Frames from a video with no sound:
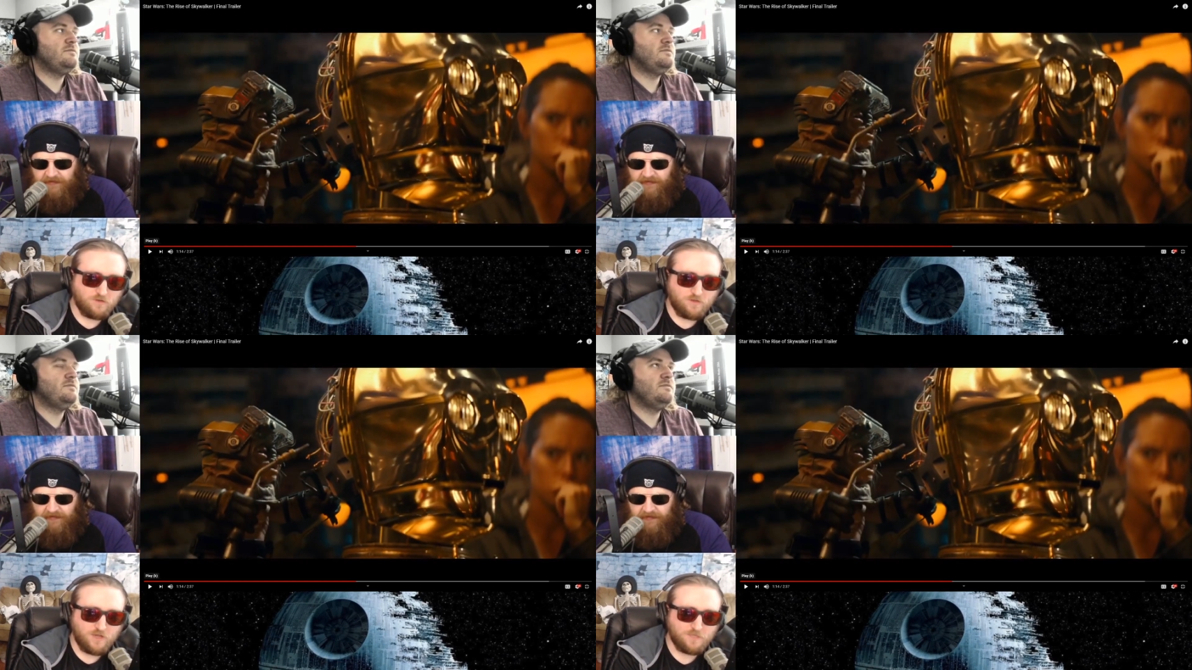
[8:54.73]

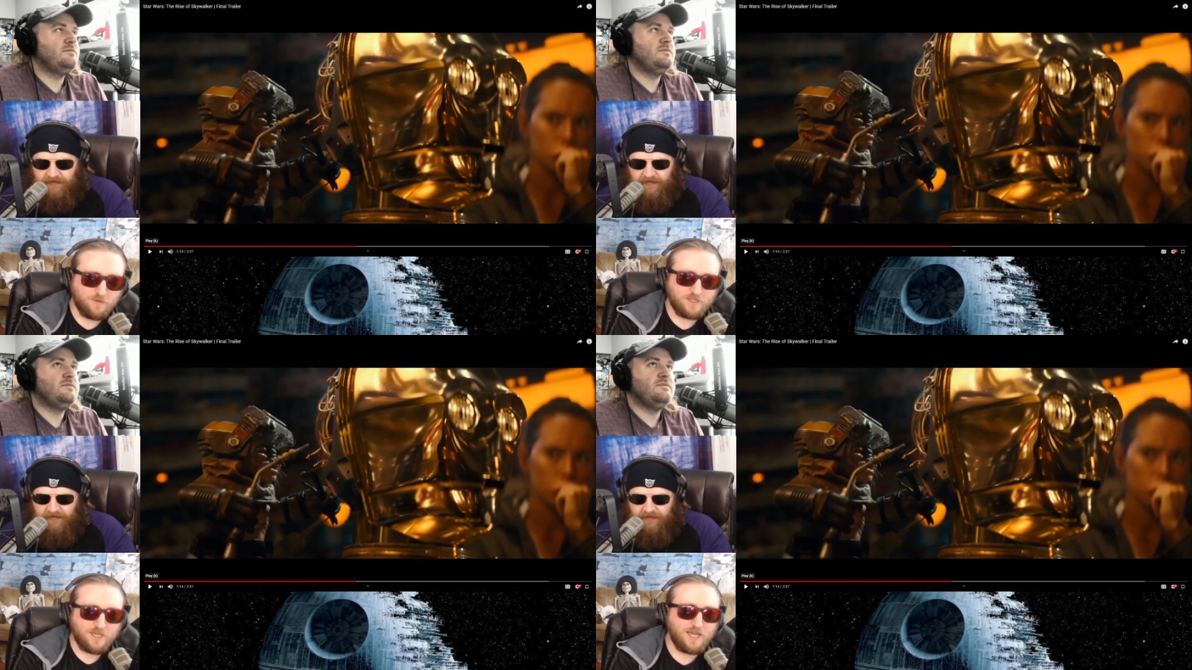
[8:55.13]
Speaker 1: there has to be
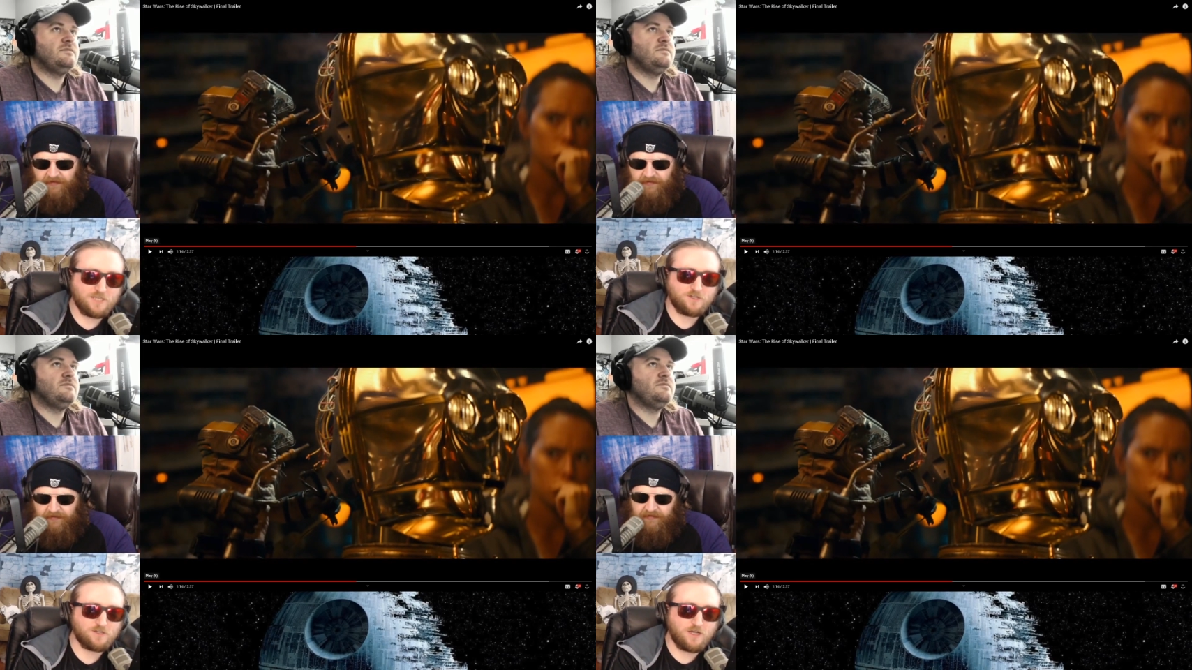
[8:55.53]
a
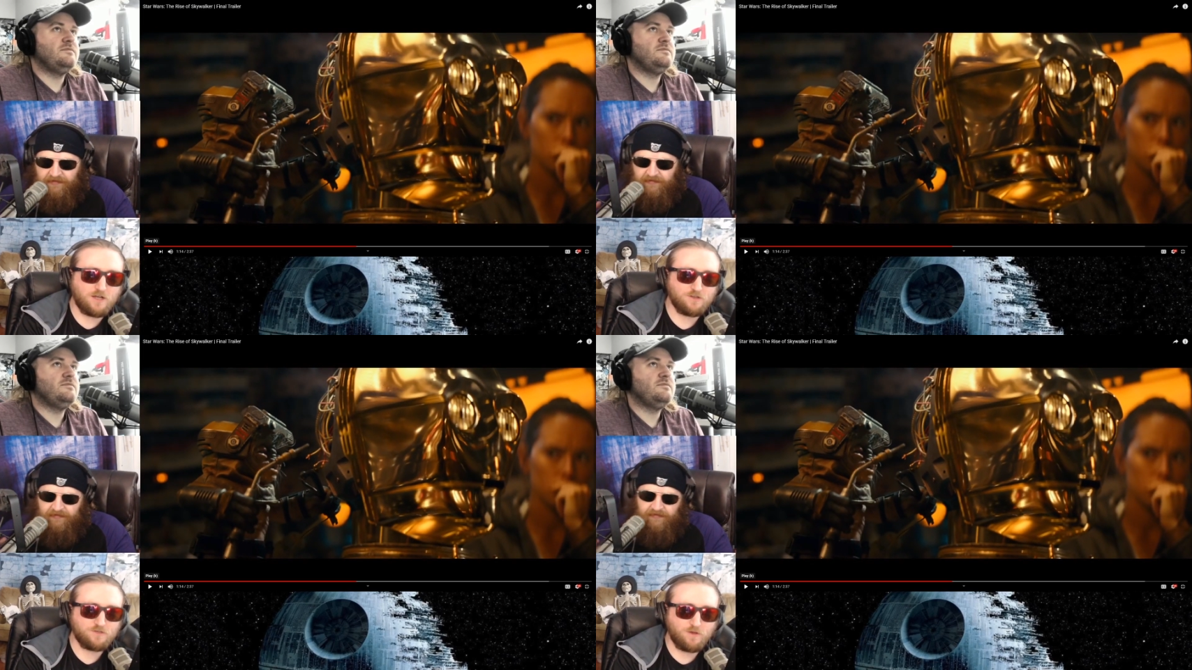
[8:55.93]
tacit
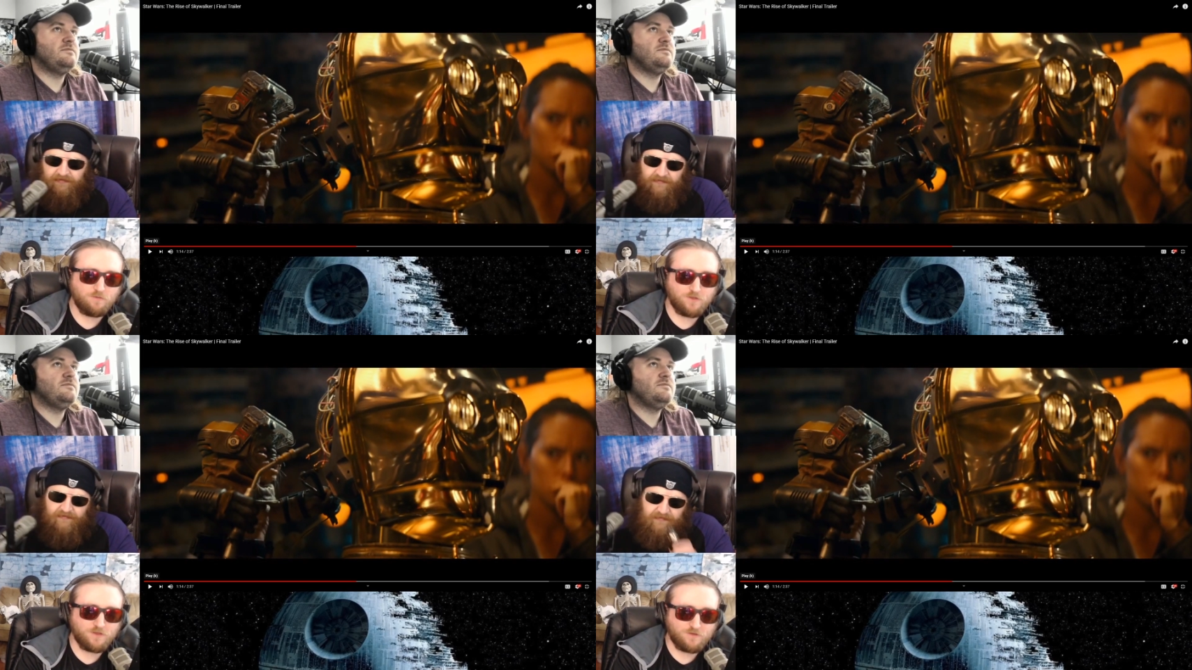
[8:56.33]
acknowledgement
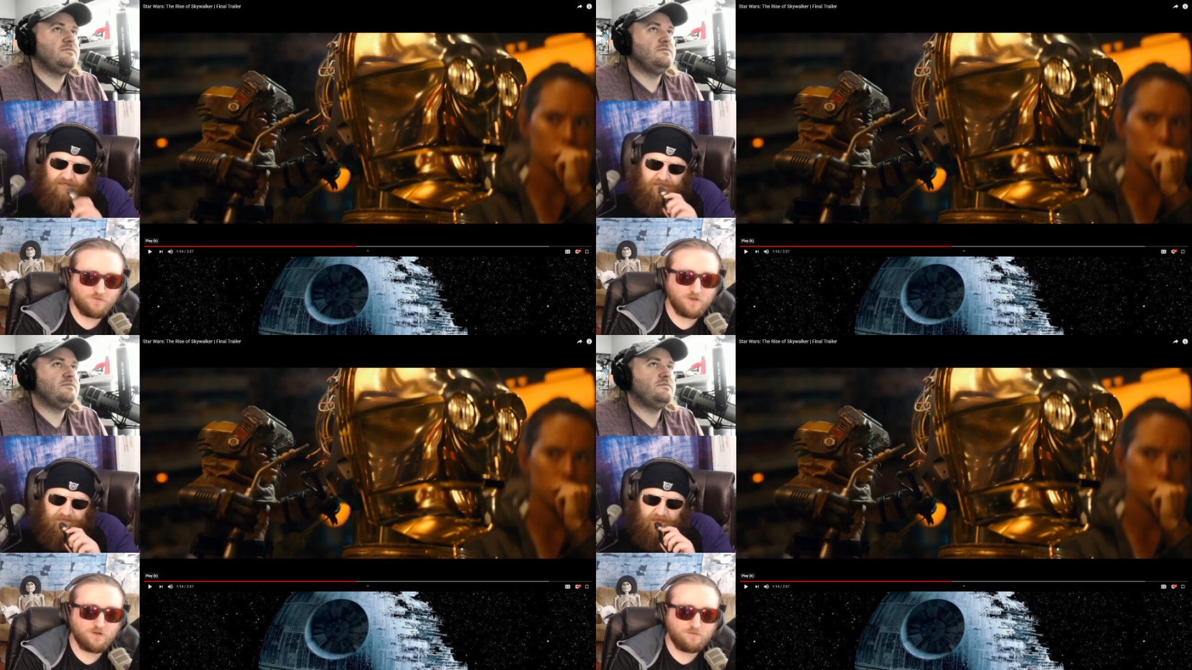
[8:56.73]
with this
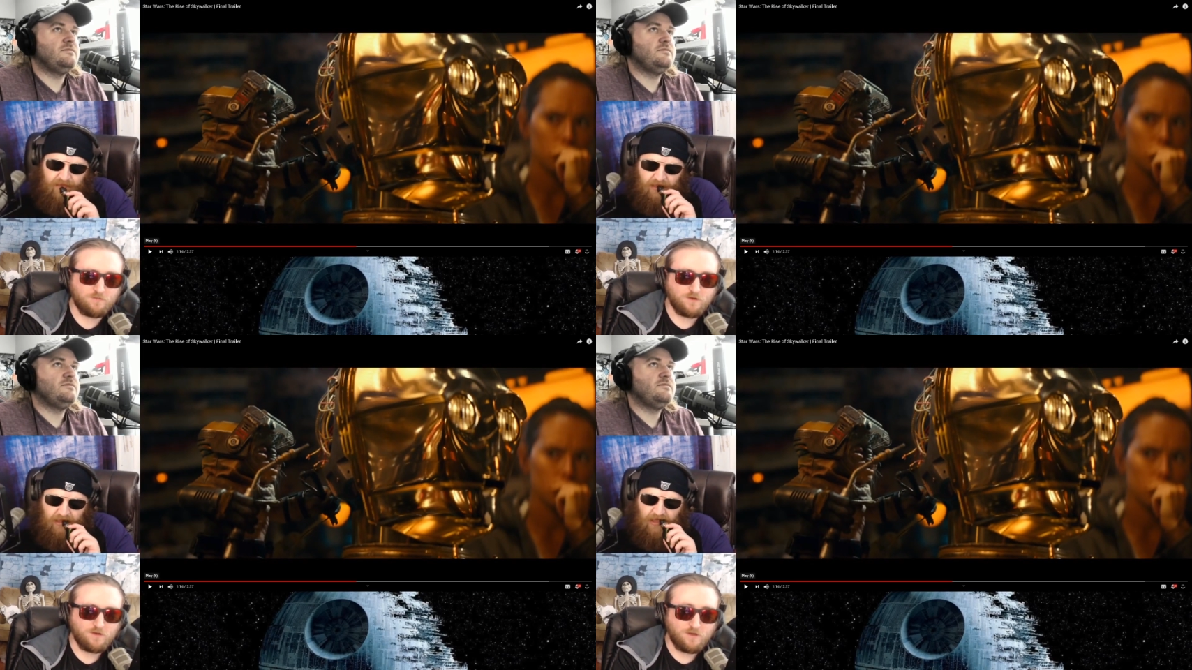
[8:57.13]
film